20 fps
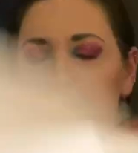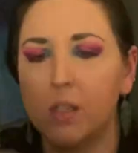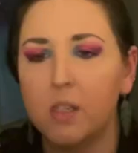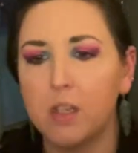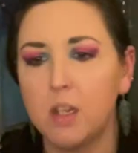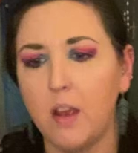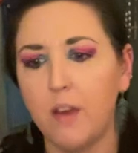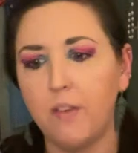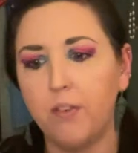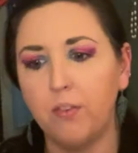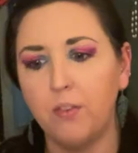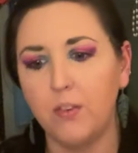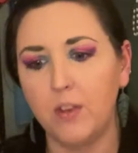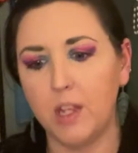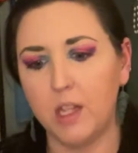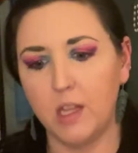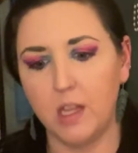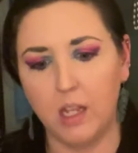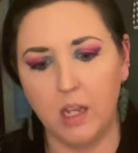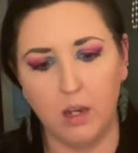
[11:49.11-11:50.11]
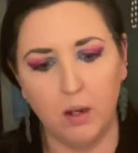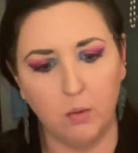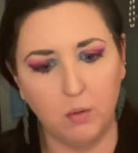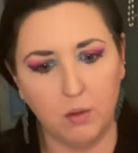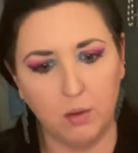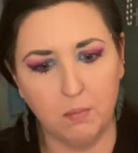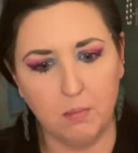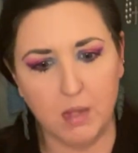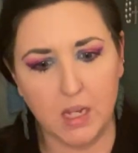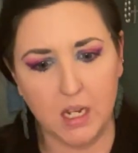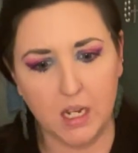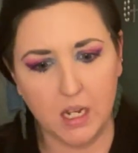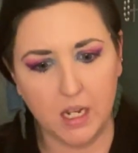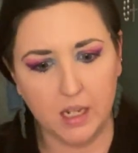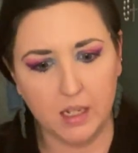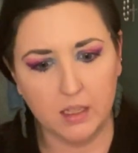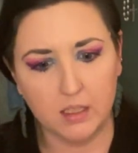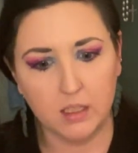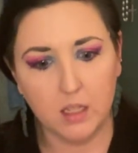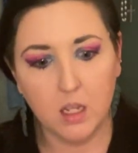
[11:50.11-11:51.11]
stuff in there with
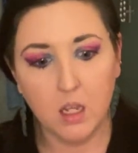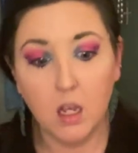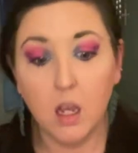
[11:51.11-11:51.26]
meanings.